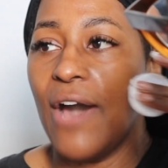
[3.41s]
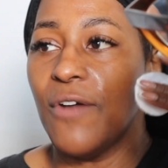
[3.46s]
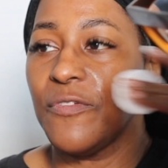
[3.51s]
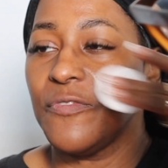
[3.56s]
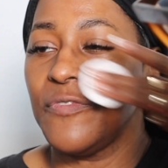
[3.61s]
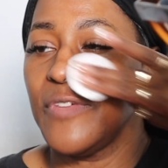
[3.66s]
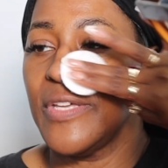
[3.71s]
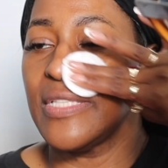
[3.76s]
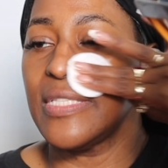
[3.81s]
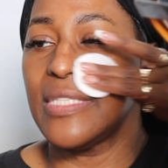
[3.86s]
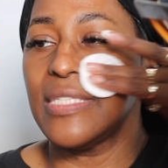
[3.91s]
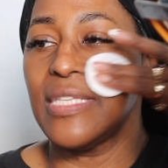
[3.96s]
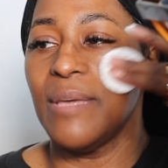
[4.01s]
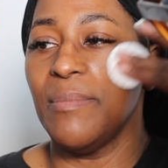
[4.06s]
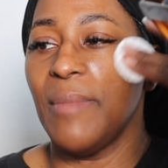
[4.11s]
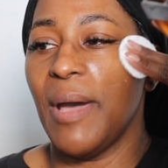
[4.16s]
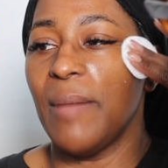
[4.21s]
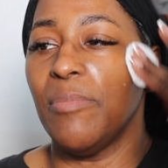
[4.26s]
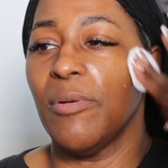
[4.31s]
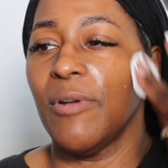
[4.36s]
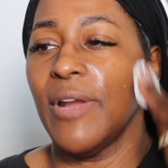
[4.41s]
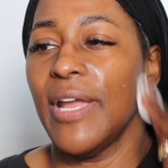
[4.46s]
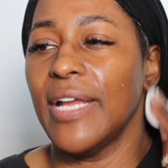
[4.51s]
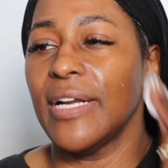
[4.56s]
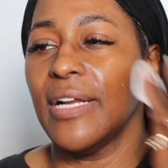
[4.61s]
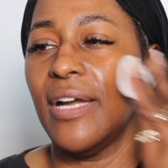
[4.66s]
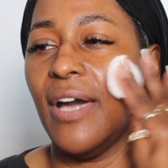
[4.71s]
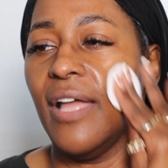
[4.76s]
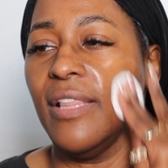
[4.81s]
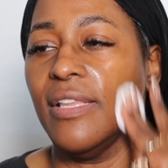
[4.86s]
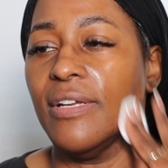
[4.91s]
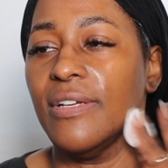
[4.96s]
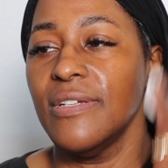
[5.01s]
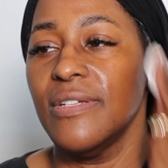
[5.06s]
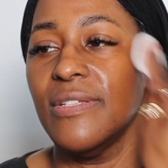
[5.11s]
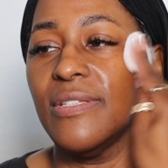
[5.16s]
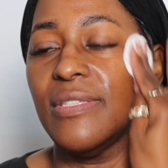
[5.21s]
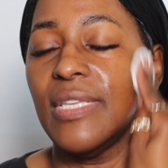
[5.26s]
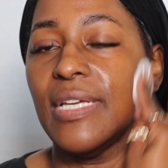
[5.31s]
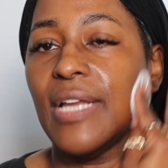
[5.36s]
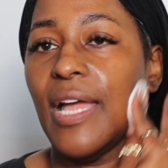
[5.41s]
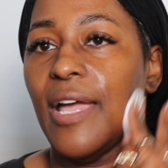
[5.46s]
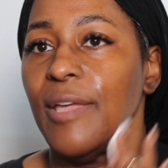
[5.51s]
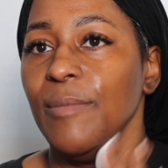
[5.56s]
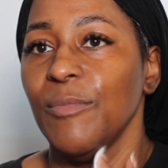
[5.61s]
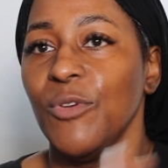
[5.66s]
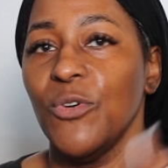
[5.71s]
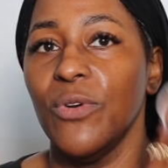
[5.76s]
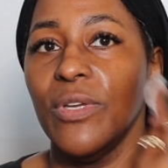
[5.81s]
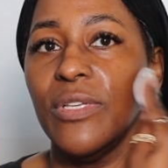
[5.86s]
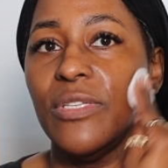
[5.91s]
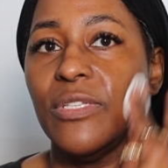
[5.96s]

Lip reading: Today I got me a yapper in the chair, and so